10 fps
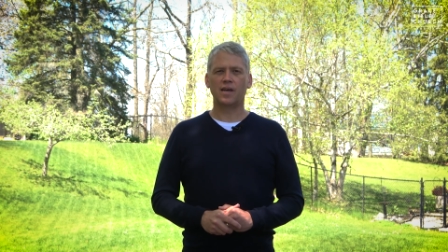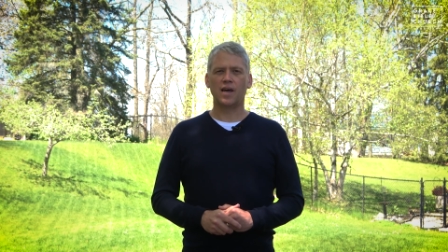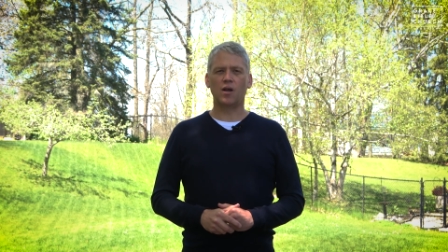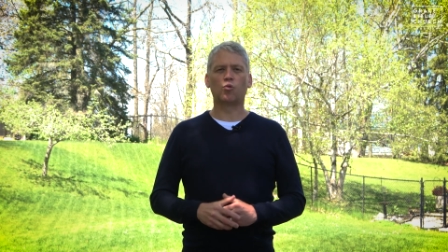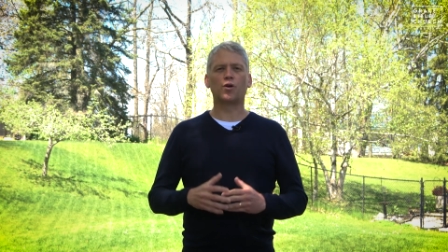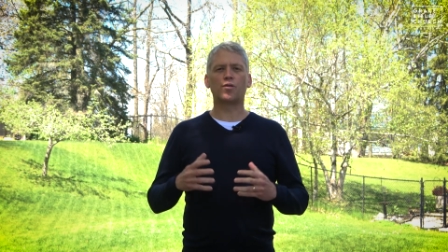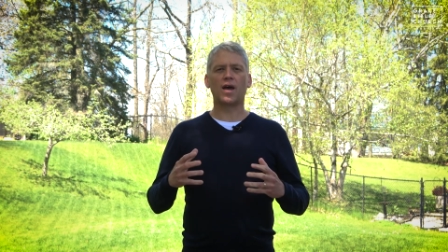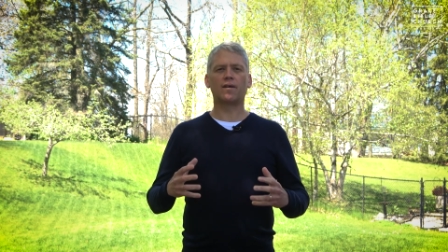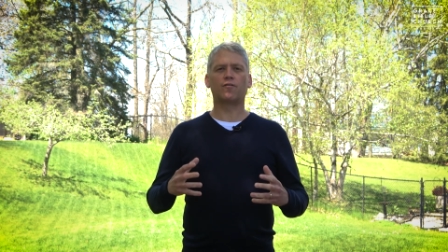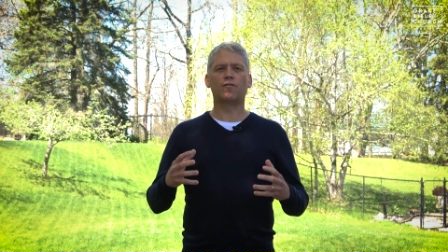And we're
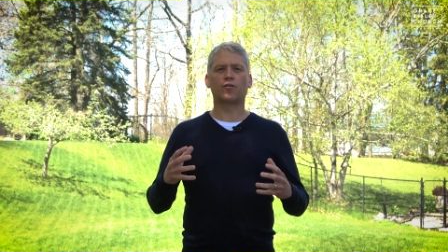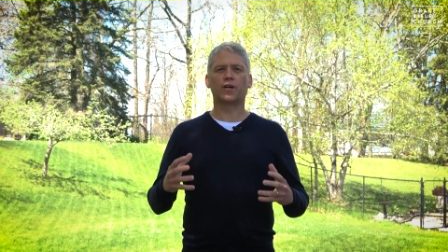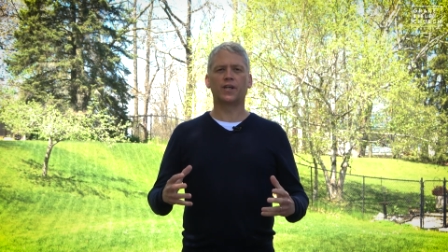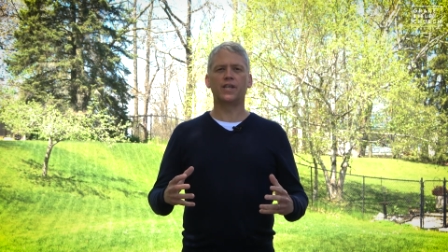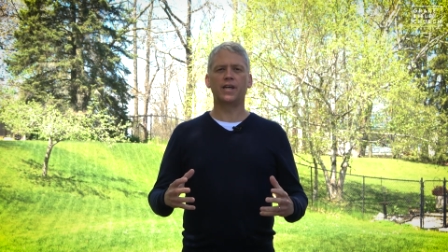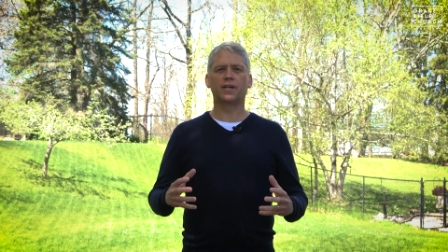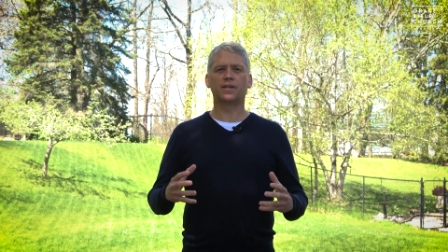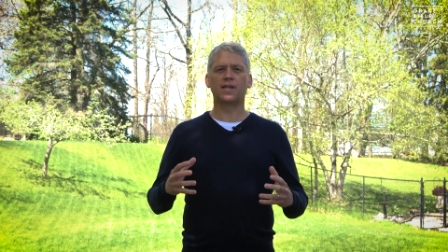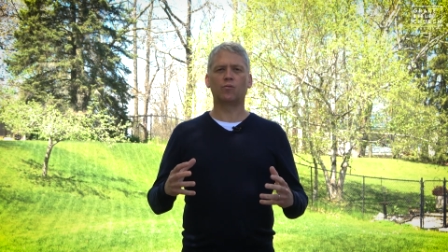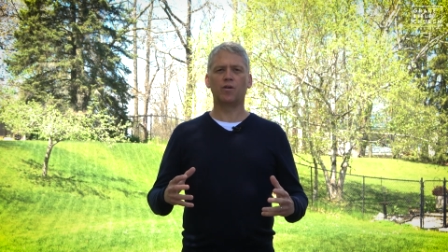thankful for a year
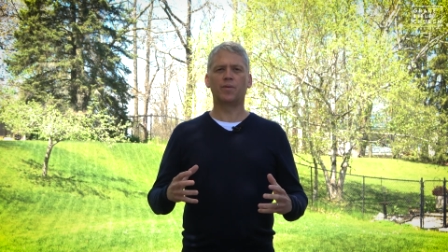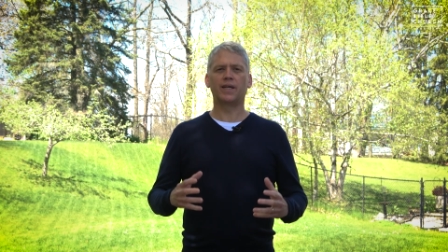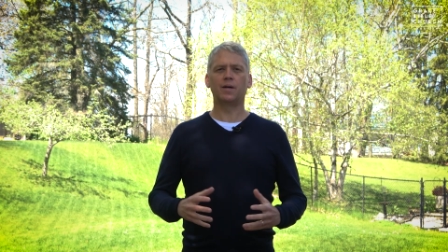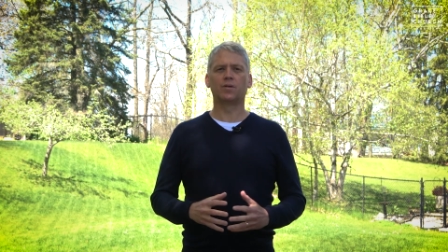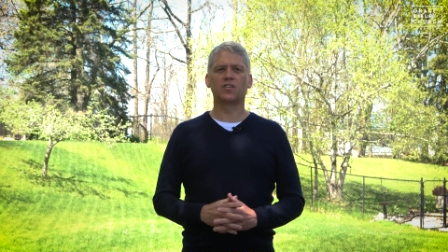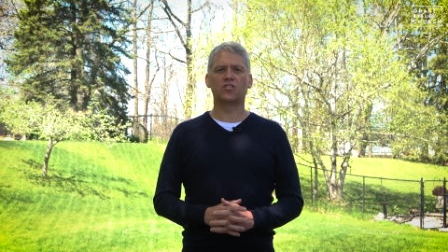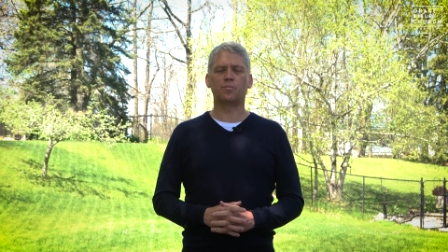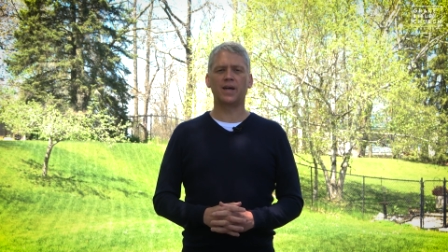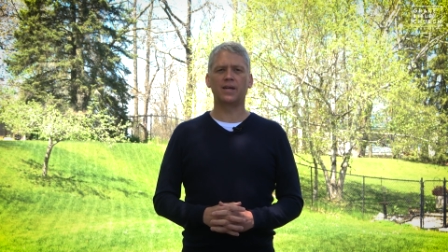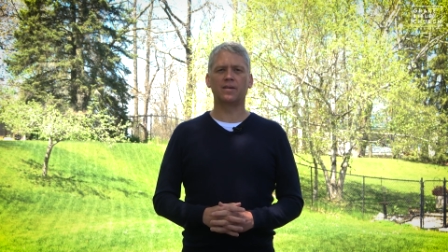that we've been able to
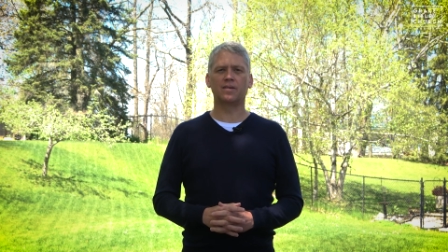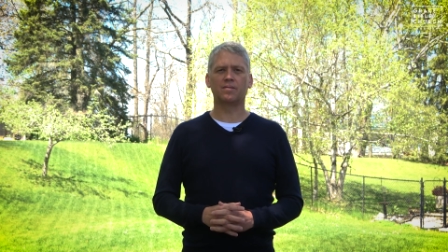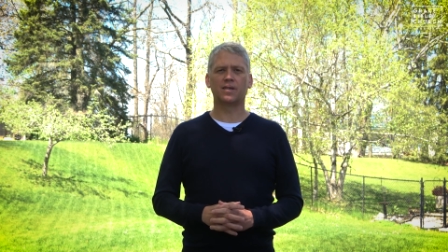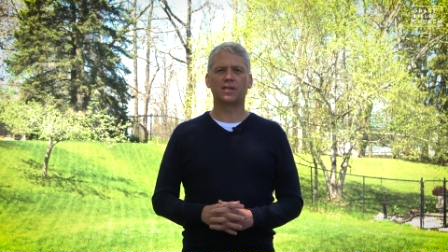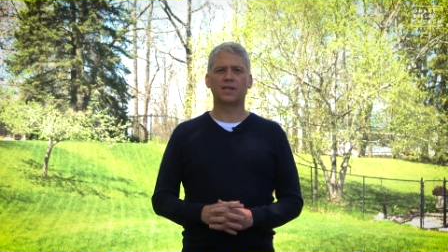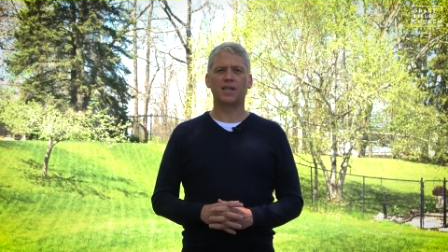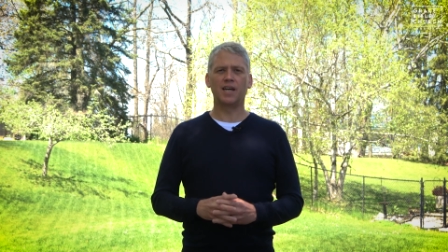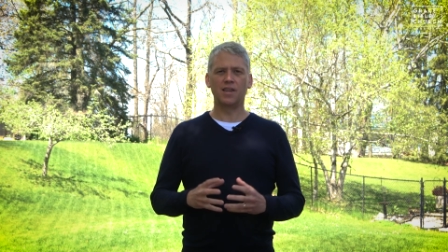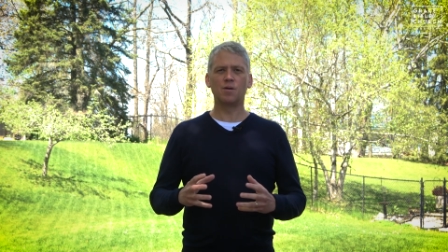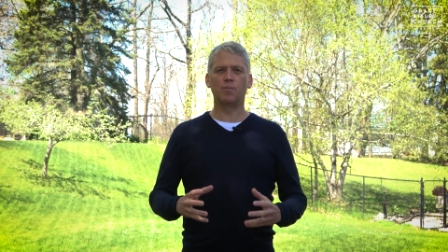spend
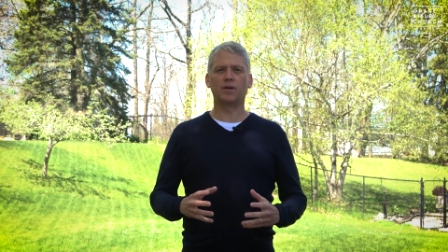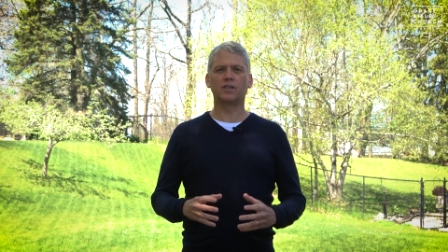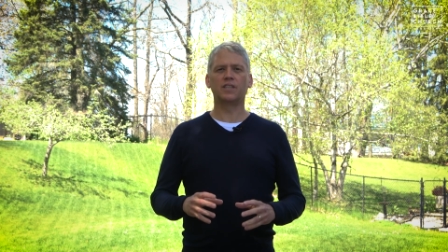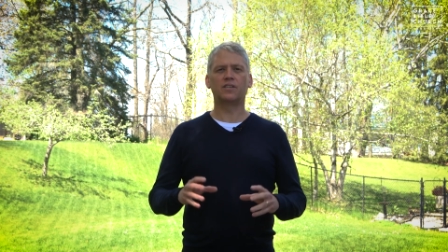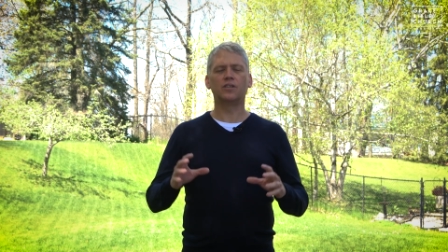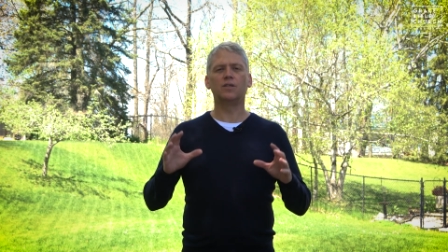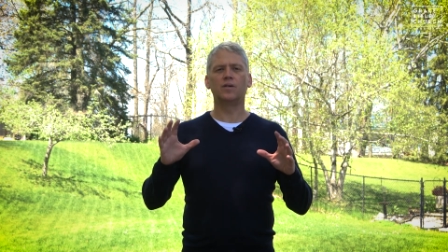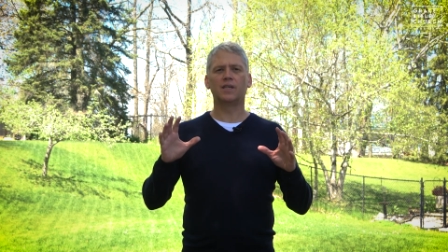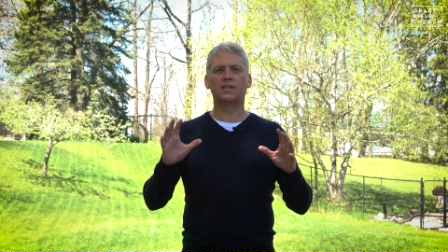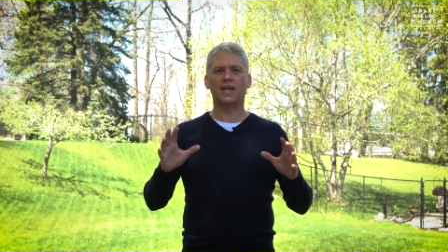in the building to
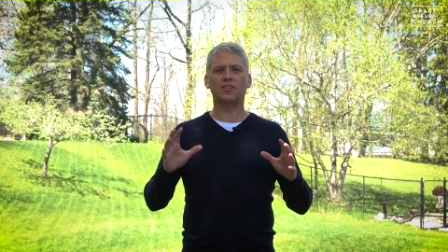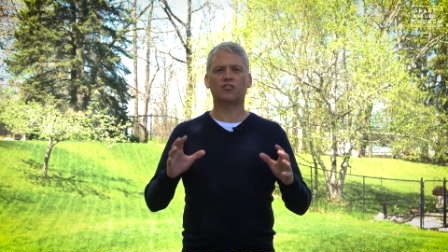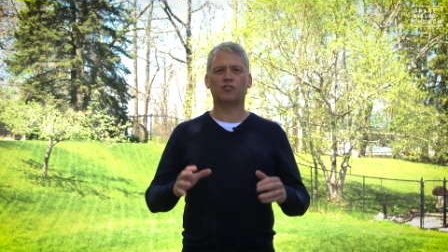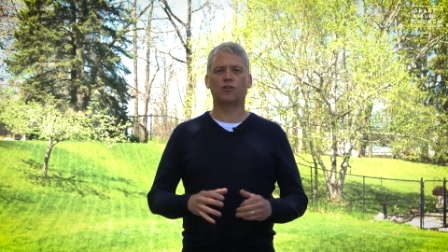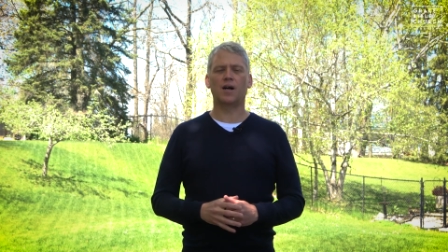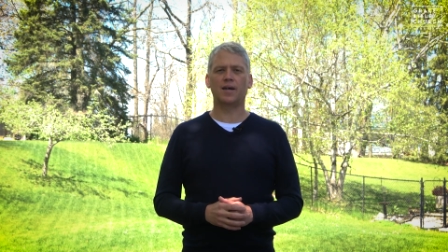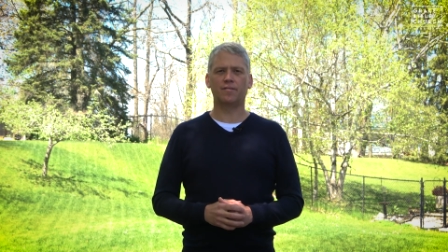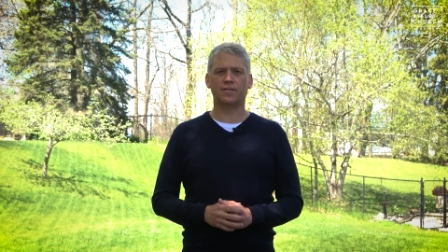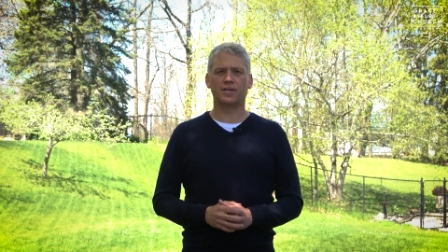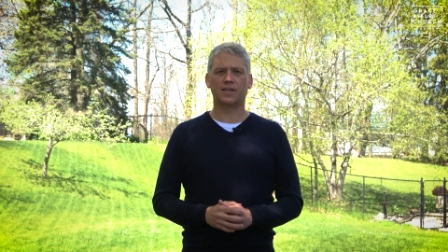test drive.